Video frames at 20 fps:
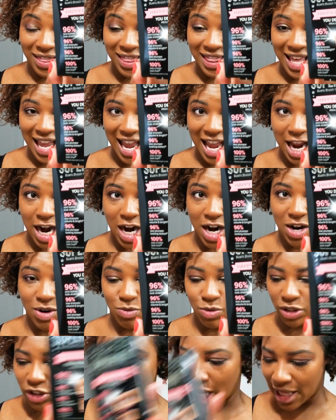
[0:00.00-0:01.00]
there,
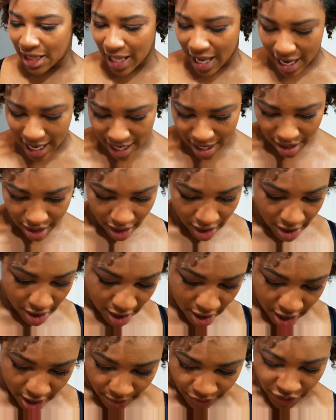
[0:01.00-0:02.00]
which I like.
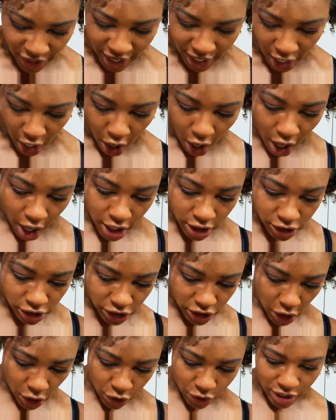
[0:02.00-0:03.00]
They
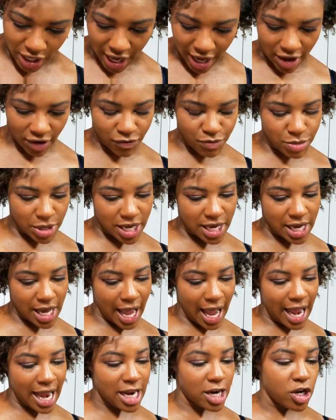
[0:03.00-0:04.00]
also gave me
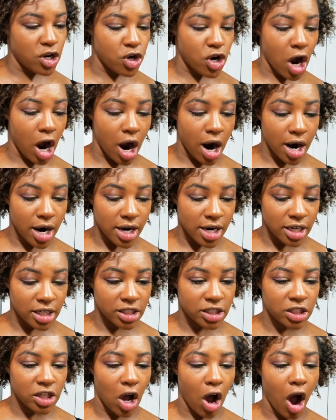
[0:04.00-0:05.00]
a
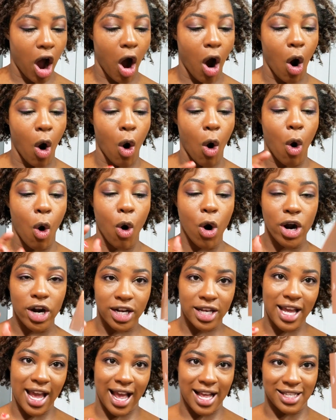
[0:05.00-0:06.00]
NARS
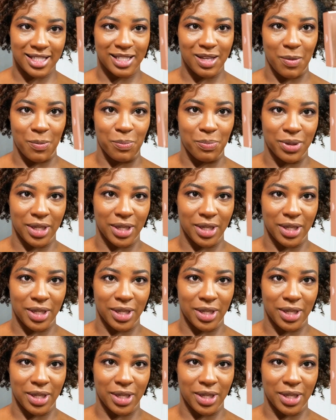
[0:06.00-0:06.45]
Orgasm